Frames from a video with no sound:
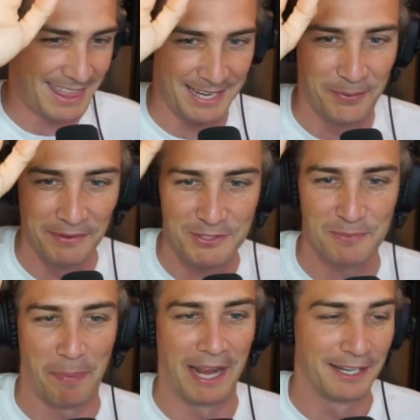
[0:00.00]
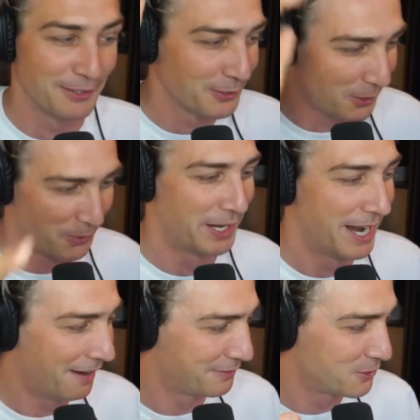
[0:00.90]
think we've spent long
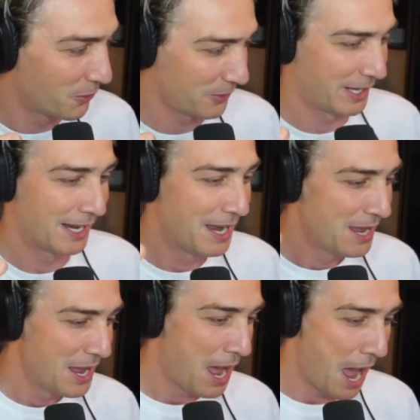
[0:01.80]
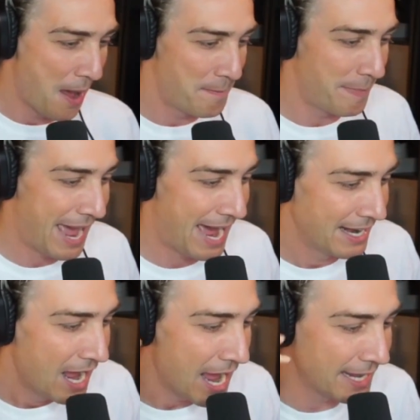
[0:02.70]
enough talking
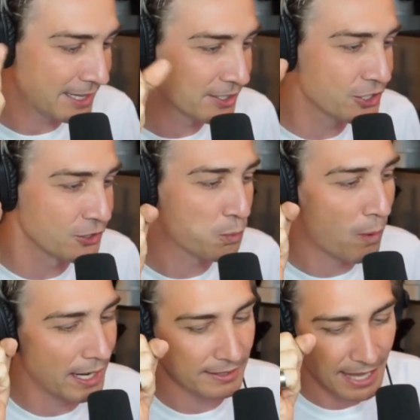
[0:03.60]
about. There's just one